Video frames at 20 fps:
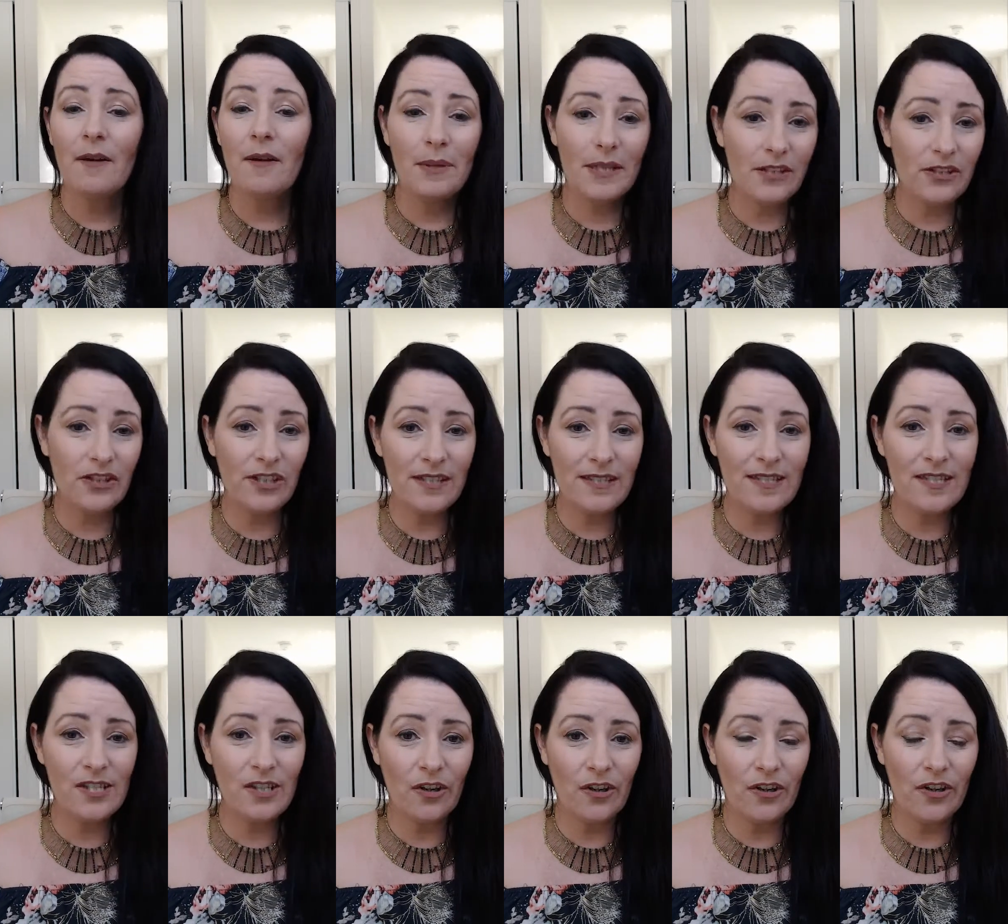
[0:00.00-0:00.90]
But
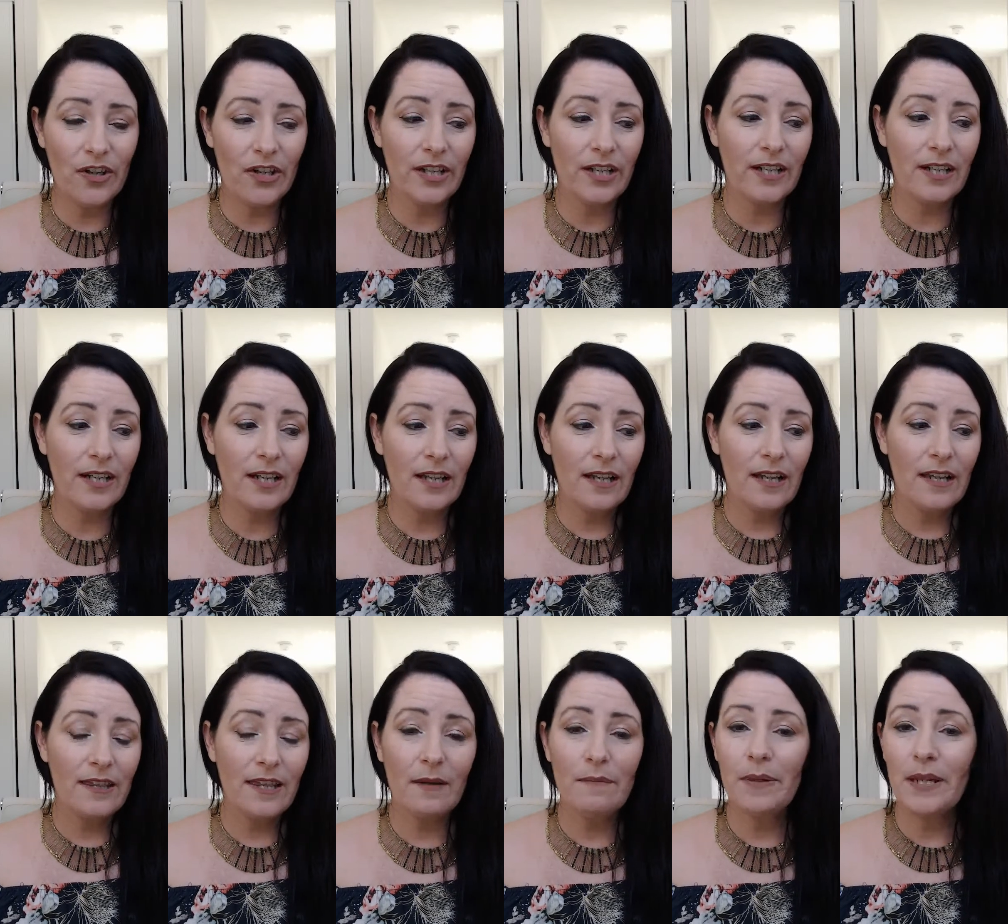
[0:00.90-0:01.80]
just know
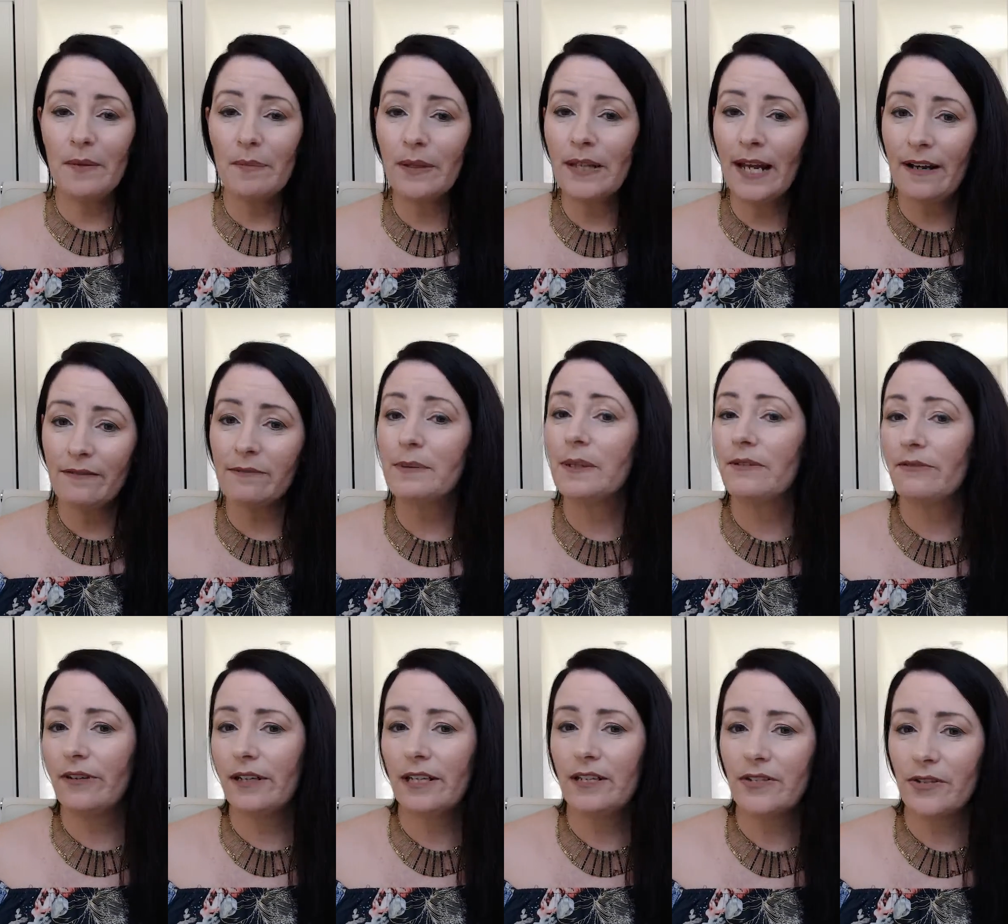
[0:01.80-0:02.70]
that people have to be
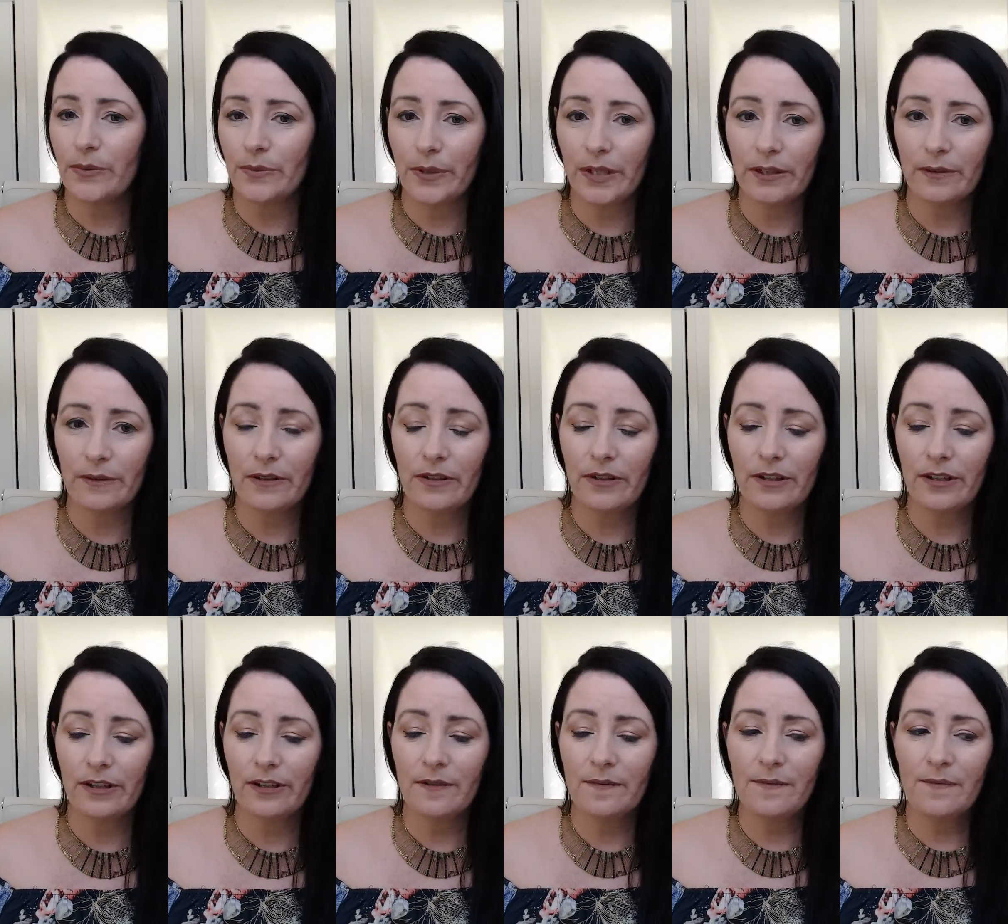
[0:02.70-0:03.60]
ready to work with
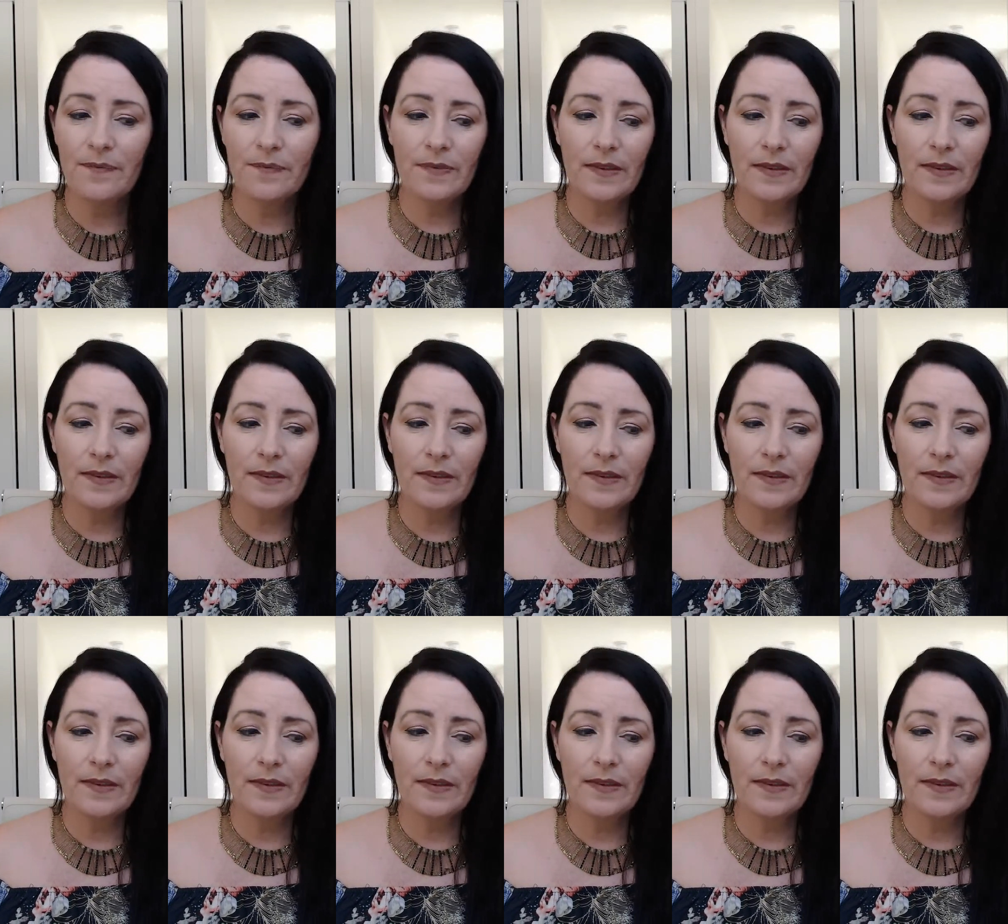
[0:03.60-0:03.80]
you.